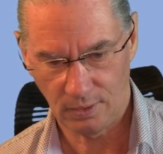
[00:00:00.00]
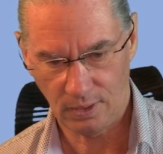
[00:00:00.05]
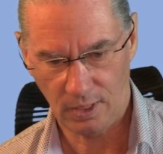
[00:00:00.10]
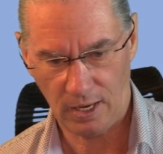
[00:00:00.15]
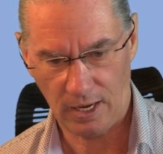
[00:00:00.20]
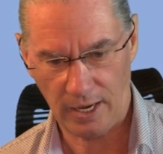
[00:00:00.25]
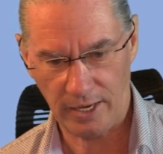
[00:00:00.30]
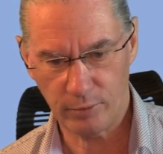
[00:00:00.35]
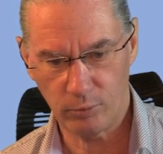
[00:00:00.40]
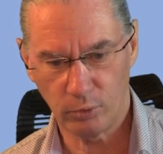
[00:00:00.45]

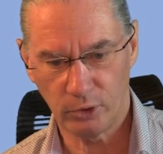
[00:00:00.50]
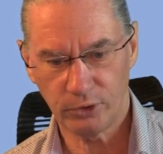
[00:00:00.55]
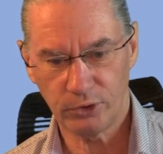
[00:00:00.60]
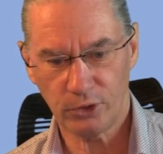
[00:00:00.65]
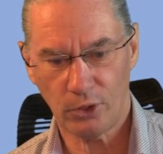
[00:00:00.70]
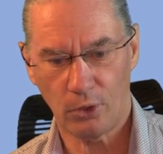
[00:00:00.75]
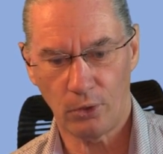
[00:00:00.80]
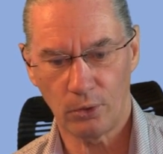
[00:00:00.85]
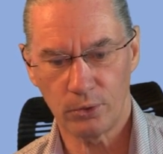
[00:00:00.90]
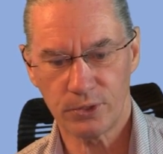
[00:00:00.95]
I want
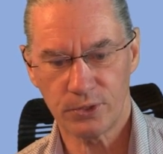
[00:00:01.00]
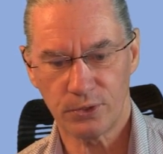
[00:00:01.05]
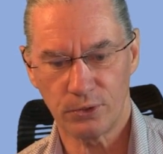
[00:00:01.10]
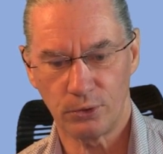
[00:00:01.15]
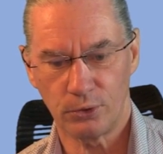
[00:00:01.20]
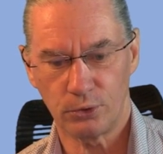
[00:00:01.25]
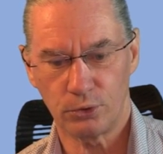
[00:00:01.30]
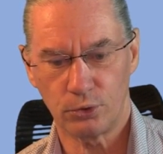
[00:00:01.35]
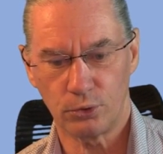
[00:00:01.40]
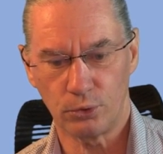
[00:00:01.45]

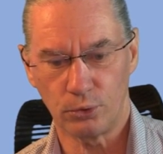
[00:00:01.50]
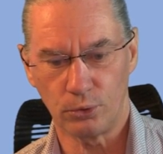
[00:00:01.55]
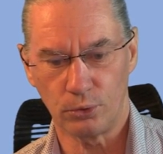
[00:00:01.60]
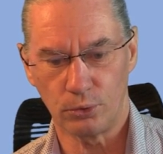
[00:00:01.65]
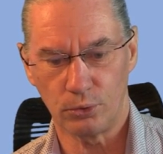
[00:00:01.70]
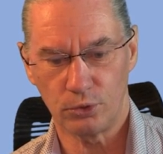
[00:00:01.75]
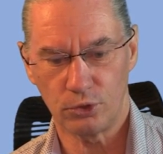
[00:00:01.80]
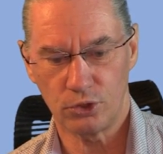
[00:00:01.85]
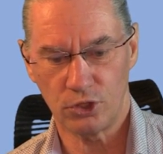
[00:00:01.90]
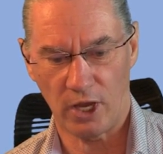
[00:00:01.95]
also to
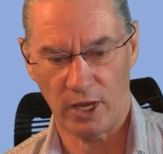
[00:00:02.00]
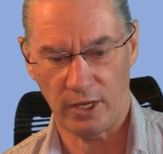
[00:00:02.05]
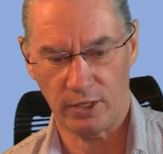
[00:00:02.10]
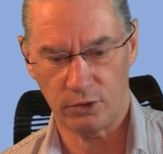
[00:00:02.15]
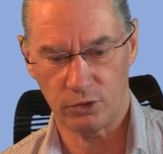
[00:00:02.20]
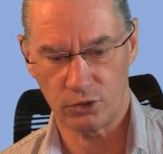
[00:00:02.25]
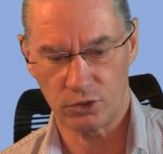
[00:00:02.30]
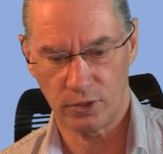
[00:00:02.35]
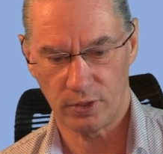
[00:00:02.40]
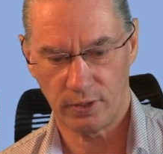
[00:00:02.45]

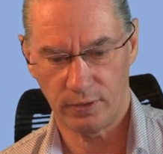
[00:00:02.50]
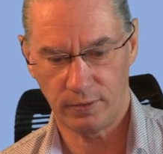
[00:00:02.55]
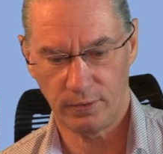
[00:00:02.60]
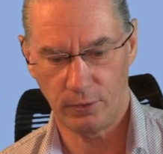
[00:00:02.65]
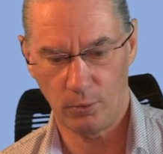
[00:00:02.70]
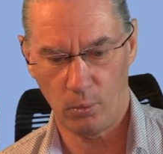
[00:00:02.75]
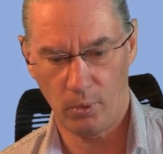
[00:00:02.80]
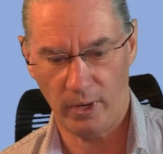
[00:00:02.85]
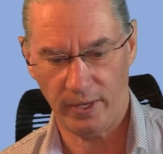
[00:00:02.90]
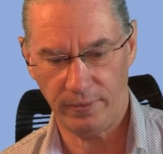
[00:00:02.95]
change the
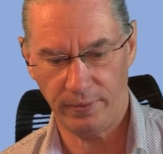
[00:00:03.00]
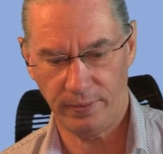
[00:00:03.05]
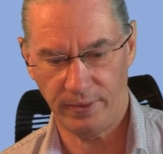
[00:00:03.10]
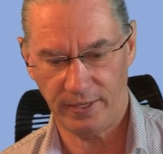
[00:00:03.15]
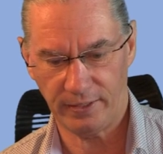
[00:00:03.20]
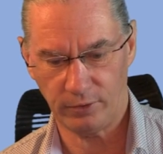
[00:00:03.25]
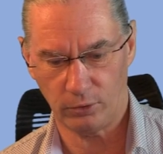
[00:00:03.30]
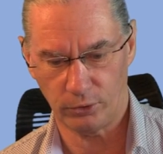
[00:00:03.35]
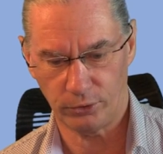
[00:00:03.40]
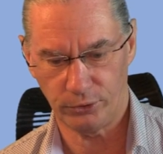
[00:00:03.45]
width
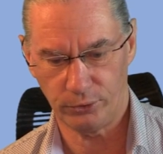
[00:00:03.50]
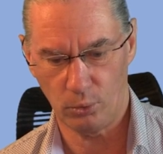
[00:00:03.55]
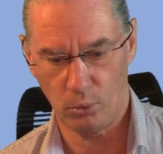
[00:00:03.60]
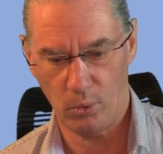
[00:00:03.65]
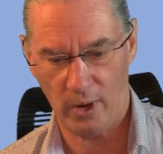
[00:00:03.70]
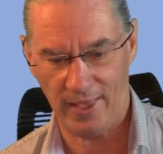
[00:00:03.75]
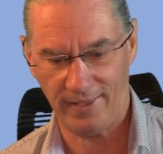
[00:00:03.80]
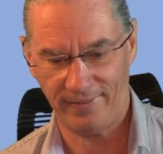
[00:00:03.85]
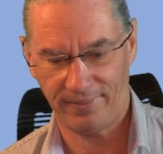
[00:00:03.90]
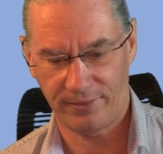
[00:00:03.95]
or the
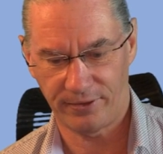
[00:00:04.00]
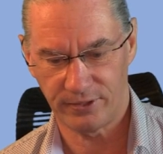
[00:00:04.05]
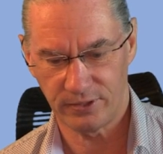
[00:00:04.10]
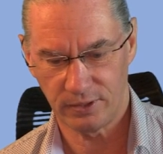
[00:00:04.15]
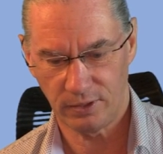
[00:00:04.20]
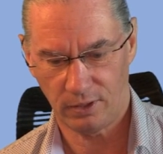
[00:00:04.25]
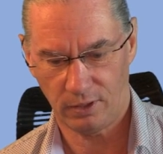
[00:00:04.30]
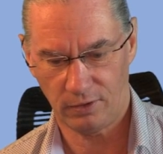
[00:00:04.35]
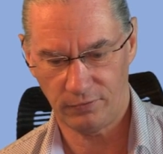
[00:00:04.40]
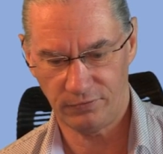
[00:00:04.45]
weight
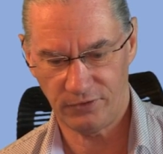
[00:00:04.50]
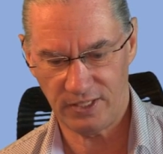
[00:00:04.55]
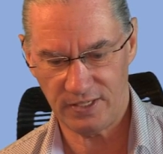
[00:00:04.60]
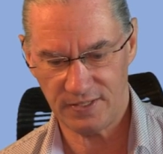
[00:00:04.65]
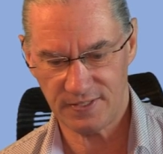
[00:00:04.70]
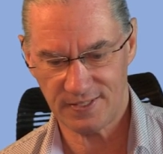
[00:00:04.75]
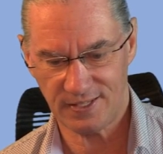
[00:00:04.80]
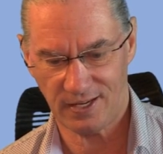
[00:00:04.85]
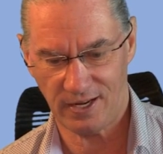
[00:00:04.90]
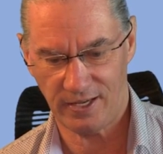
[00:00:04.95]
of
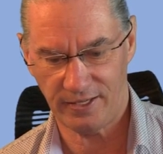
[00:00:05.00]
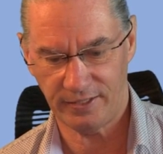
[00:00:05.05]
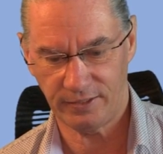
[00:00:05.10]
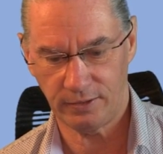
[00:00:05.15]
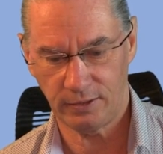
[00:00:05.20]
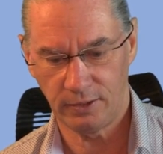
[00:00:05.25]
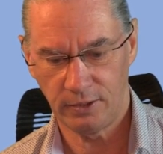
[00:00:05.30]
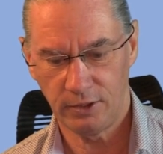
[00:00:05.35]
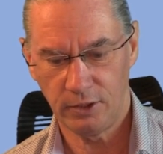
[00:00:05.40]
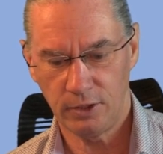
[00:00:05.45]
this line
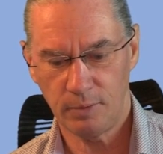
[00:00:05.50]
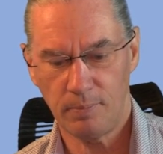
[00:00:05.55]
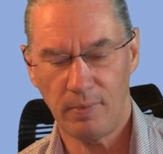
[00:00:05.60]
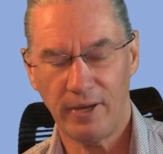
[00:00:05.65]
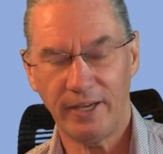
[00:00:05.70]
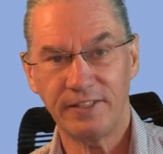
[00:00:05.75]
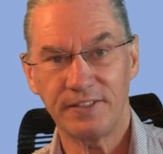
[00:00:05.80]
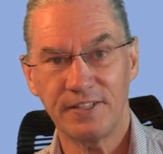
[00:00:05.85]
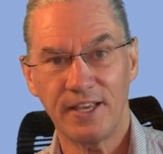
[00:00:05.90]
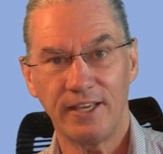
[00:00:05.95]

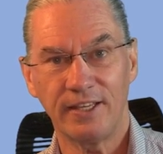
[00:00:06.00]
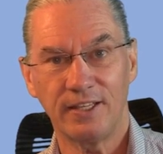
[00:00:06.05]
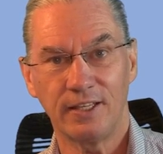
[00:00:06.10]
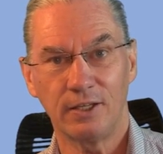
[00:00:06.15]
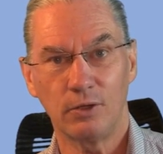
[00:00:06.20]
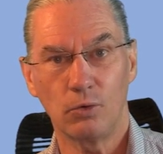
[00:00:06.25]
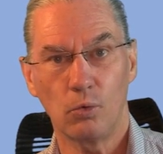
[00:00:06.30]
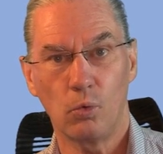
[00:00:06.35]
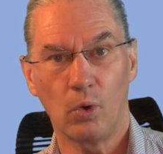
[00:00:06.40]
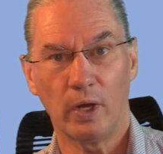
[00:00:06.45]
by
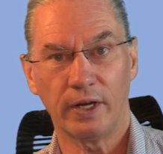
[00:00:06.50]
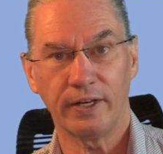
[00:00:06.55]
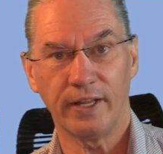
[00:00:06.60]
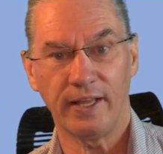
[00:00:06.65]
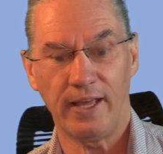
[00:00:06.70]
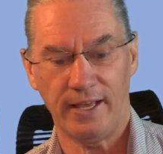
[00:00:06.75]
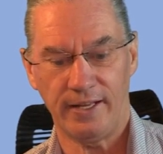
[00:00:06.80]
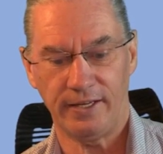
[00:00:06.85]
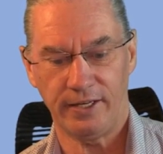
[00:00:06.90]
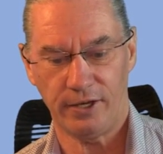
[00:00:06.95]
taking
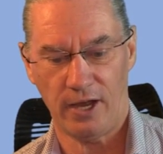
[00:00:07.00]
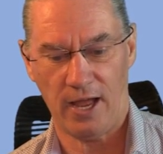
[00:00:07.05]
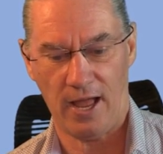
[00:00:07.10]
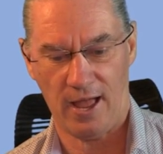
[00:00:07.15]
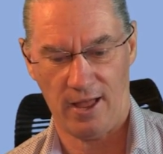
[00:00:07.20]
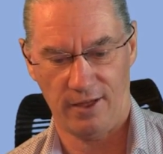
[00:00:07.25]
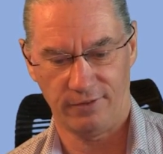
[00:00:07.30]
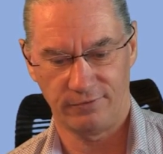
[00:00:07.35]
1.5.